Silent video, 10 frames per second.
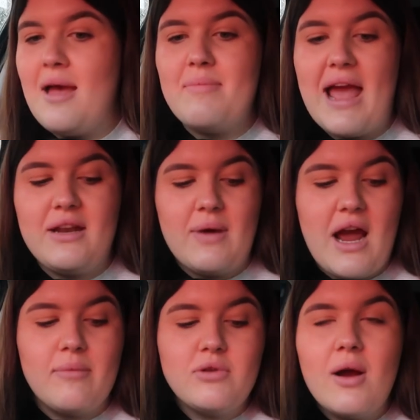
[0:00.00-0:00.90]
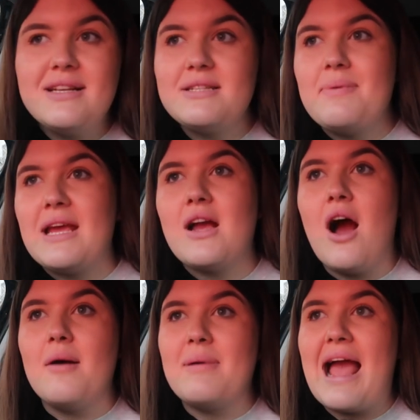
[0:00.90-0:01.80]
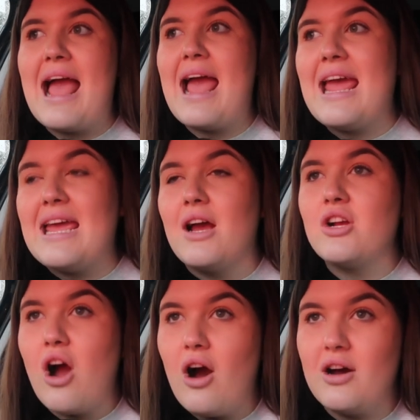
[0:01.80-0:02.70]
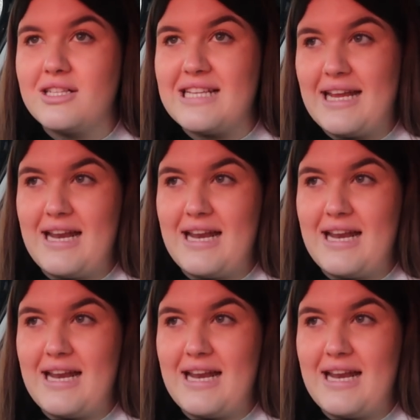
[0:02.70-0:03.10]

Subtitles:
But anyway, I'm going to pick up a car seat.